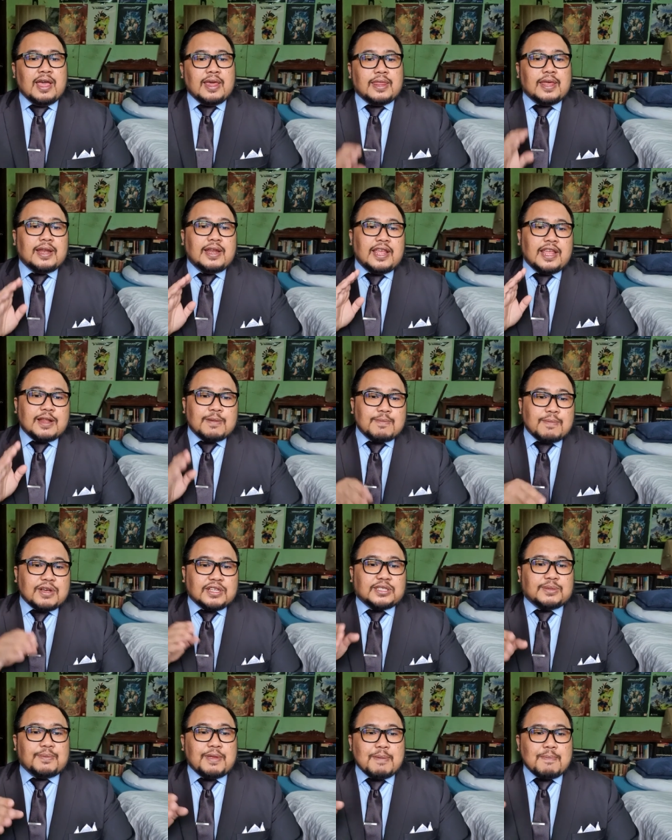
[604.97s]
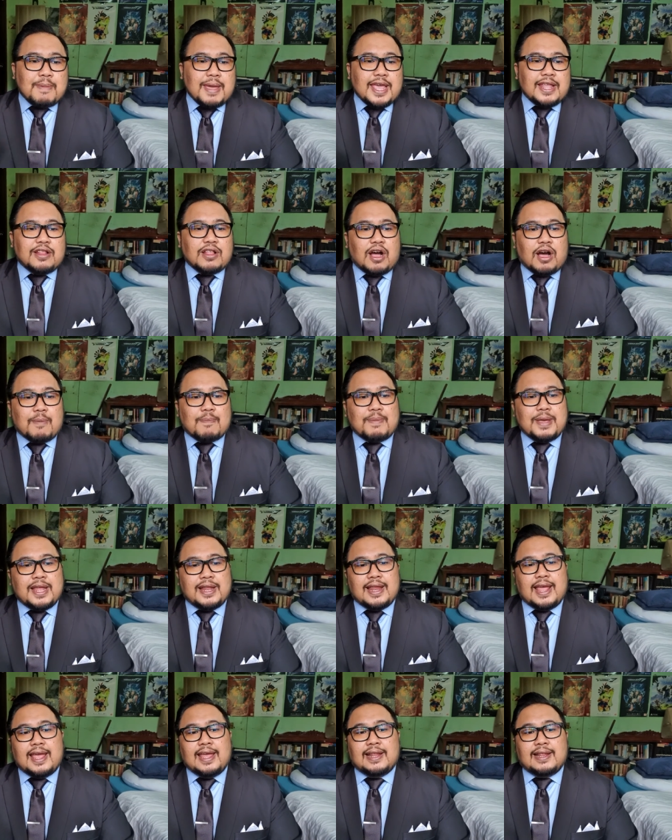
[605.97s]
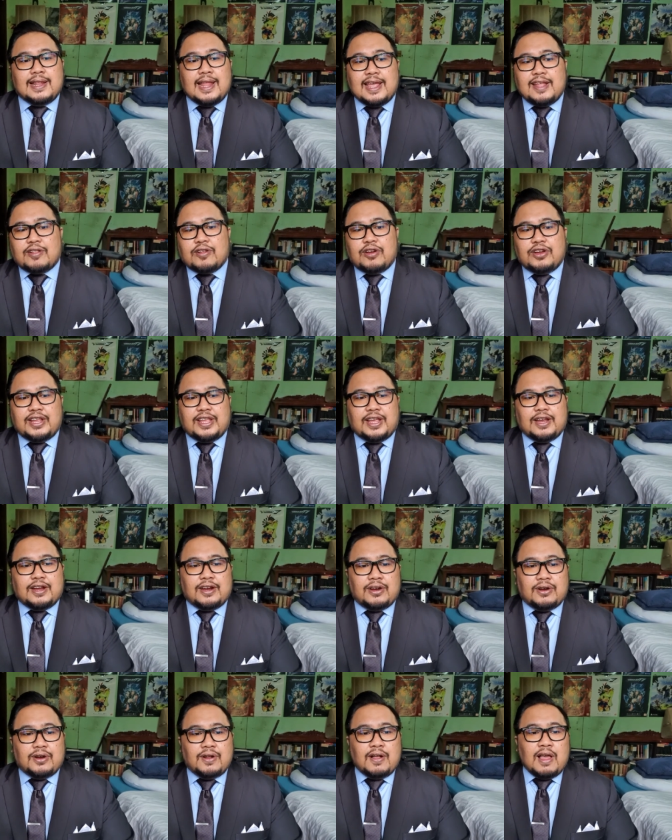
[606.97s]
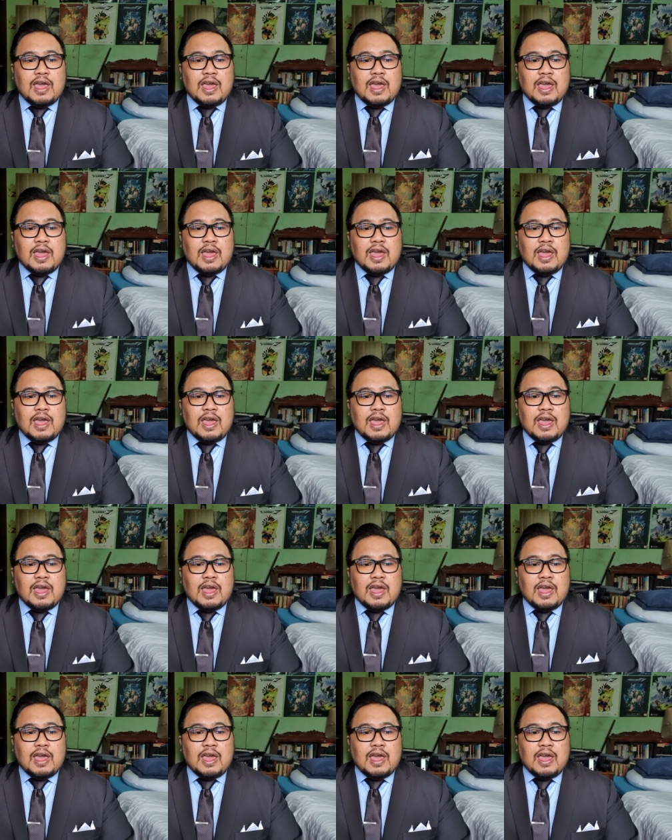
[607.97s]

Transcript: then it must be made up in a later year